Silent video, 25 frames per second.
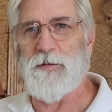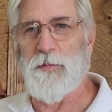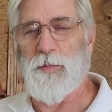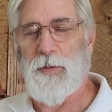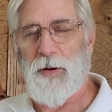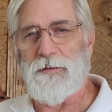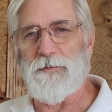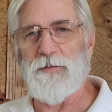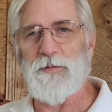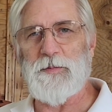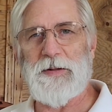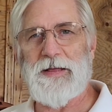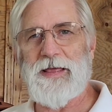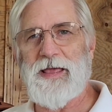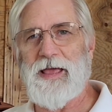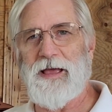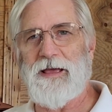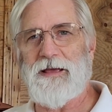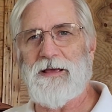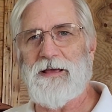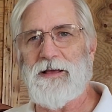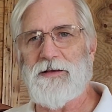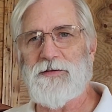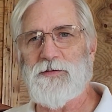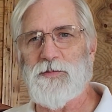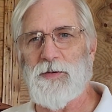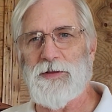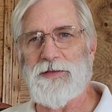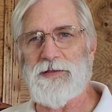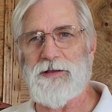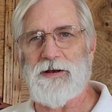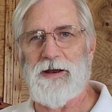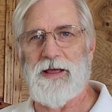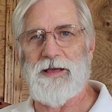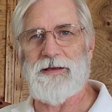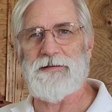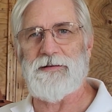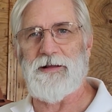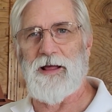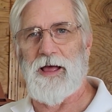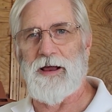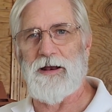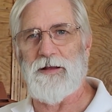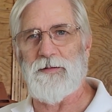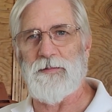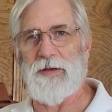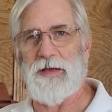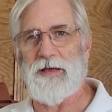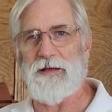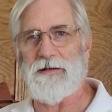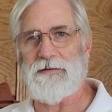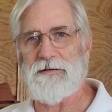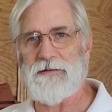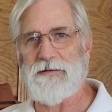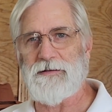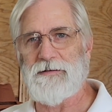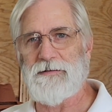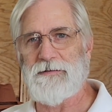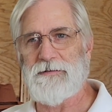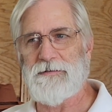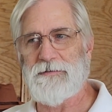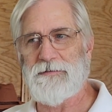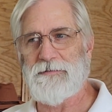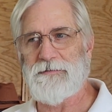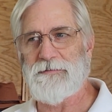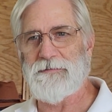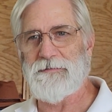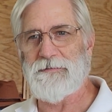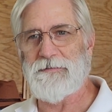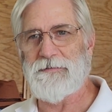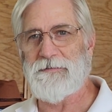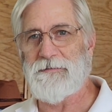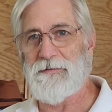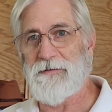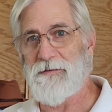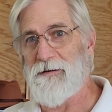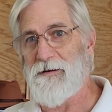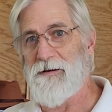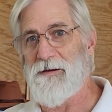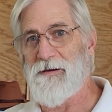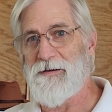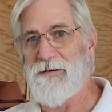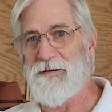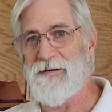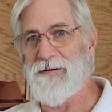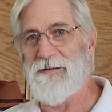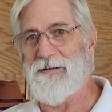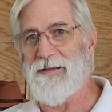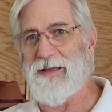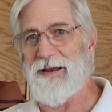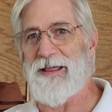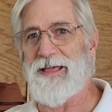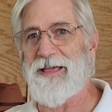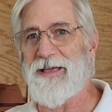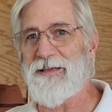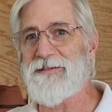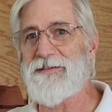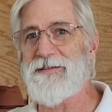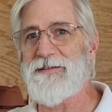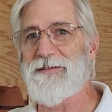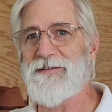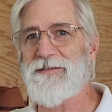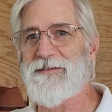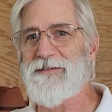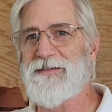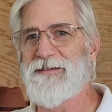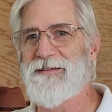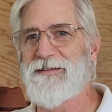probably can't guess what the next item is. Any guesses?